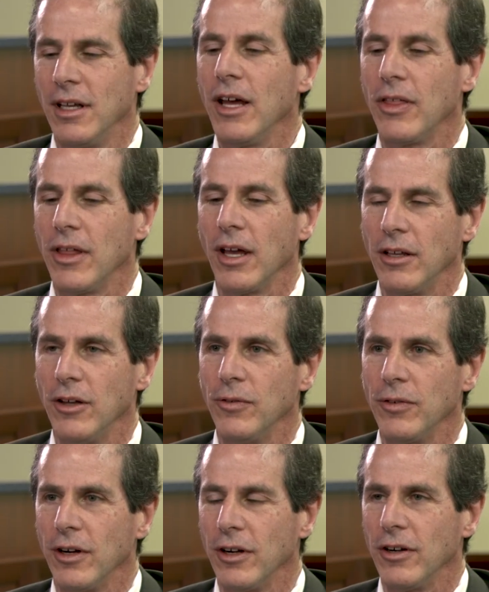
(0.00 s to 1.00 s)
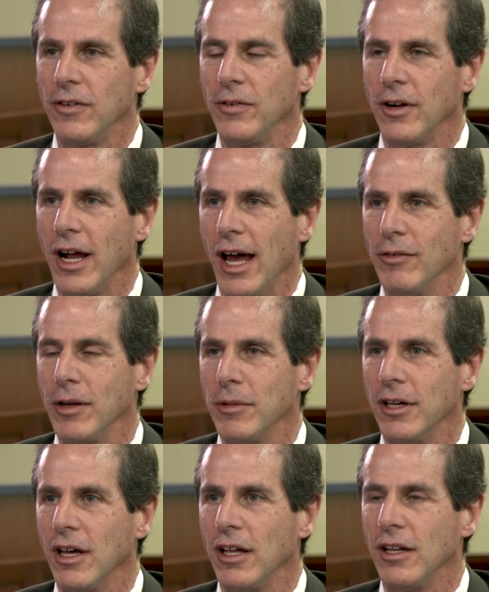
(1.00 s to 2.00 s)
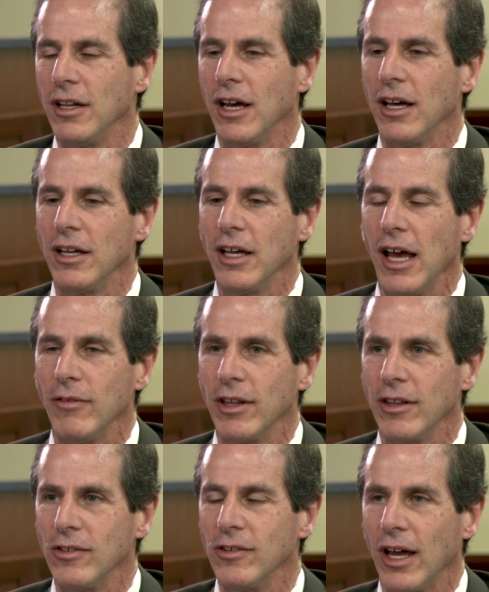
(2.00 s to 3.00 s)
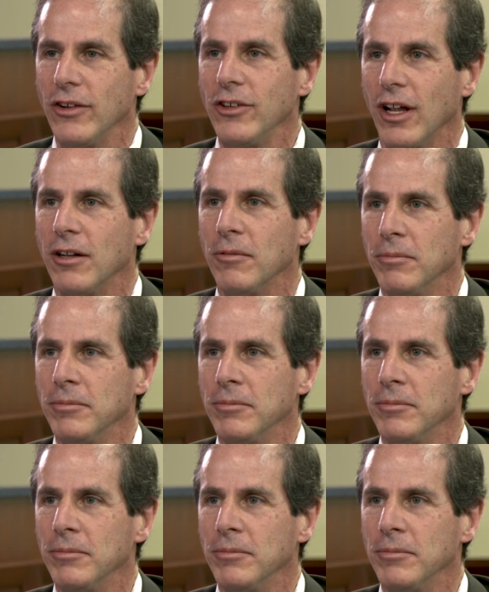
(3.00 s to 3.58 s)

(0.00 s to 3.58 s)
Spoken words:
Yeah, thank you for having me and having this session.